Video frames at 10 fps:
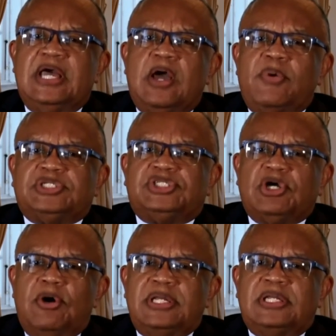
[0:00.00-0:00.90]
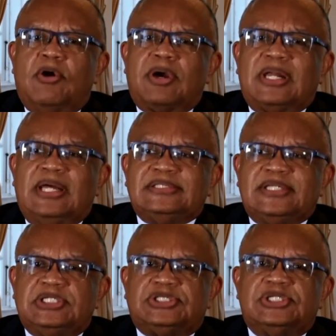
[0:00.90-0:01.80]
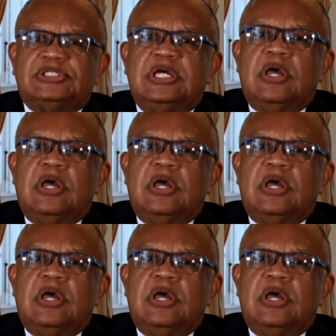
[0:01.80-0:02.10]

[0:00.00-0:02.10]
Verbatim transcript: which joined the organization